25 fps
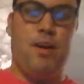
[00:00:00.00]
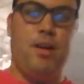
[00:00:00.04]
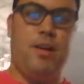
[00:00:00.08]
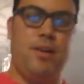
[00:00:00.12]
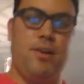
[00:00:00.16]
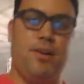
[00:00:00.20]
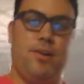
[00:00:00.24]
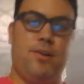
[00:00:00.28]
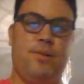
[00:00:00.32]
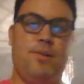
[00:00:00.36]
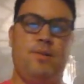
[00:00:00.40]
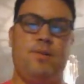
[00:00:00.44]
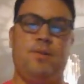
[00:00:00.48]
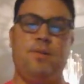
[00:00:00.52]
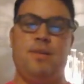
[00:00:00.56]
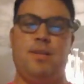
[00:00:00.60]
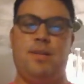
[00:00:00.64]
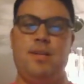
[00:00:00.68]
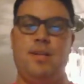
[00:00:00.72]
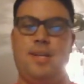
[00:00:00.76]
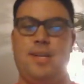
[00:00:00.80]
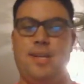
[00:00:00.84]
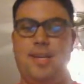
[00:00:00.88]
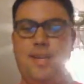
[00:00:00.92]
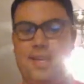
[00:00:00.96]
I go,
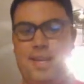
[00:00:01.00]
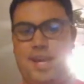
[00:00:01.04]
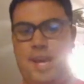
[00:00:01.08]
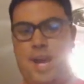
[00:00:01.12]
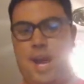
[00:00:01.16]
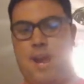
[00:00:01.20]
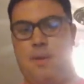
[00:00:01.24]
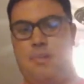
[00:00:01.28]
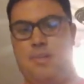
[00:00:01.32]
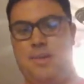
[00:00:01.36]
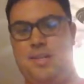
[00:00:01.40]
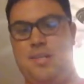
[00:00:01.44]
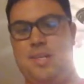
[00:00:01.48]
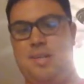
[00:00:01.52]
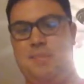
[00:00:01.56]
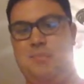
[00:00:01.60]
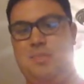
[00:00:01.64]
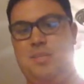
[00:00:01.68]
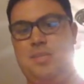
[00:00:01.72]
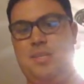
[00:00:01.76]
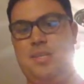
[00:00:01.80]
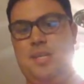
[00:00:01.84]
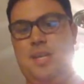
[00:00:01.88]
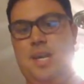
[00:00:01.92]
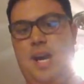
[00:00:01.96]
I'm gonna attempt to
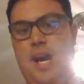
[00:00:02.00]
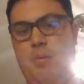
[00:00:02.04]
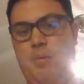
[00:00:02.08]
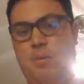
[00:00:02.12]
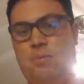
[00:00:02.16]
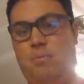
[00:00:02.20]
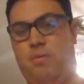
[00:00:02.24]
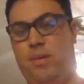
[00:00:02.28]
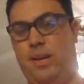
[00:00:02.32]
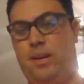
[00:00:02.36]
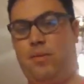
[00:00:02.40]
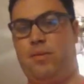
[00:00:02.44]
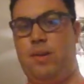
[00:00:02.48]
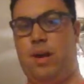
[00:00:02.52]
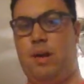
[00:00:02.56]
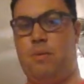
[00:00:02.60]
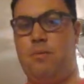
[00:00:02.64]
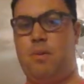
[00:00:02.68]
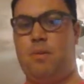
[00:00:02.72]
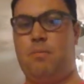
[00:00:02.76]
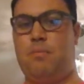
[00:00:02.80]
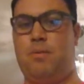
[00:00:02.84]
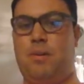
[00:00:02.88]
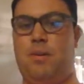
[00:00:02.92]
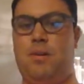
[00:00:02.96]
see. I
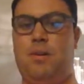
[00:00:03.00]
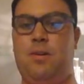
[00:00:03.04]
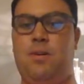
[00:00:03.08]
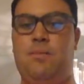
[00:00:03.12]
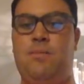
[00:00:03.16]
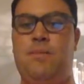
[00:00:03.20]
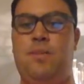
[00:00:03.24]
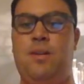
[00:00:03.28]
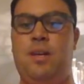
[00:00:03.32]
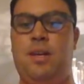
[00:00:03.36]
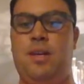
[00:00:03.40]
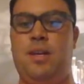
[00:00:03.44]
wrote a poem.